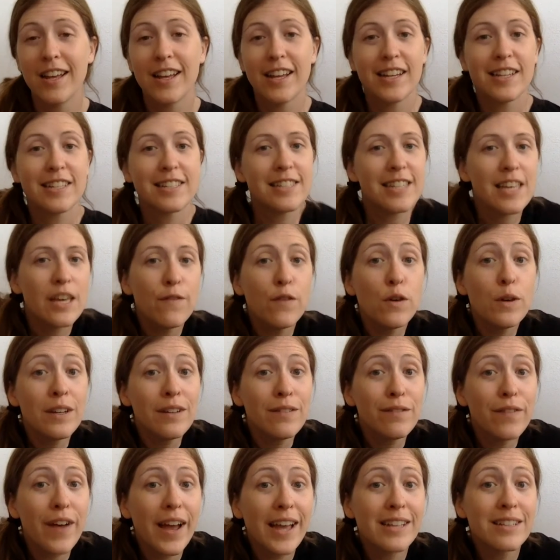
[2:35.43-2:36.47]
see if you can
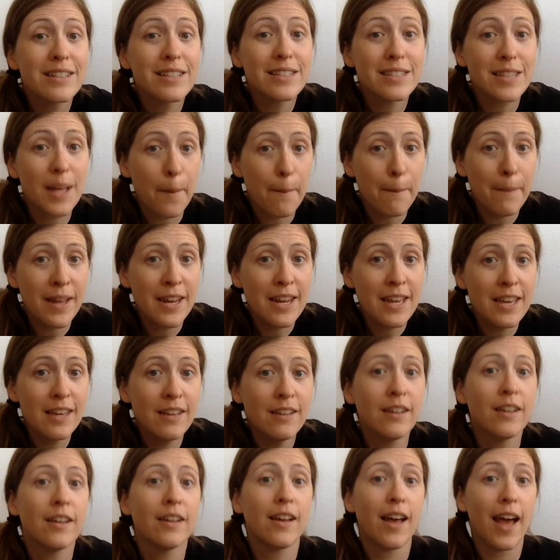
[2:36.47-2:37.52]
find somebody
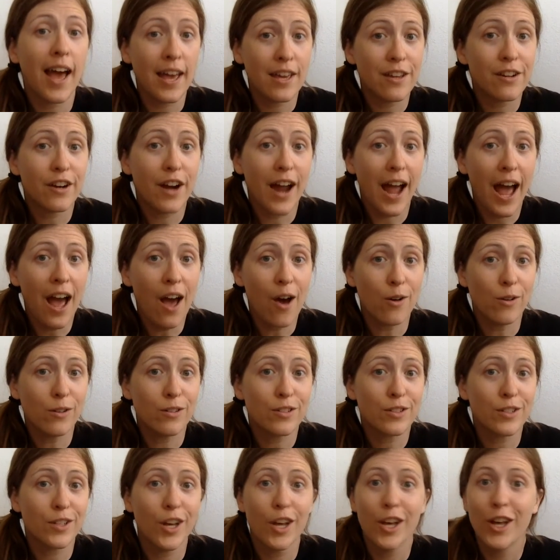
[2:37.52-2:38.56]
at your
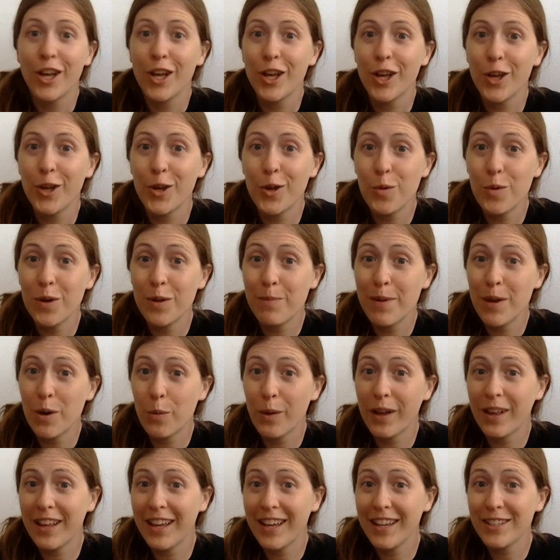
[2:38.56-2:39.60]
house who would be
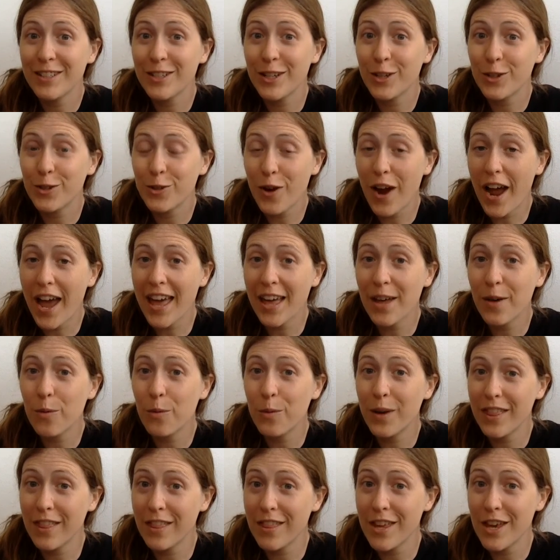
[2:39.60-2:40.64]
willing to try it
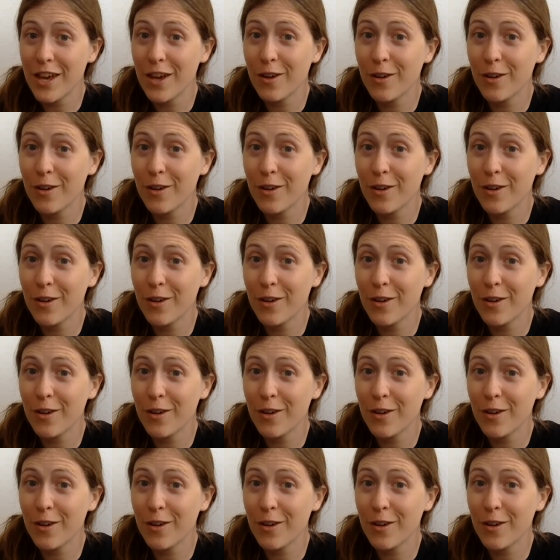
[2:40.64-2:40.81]
with you.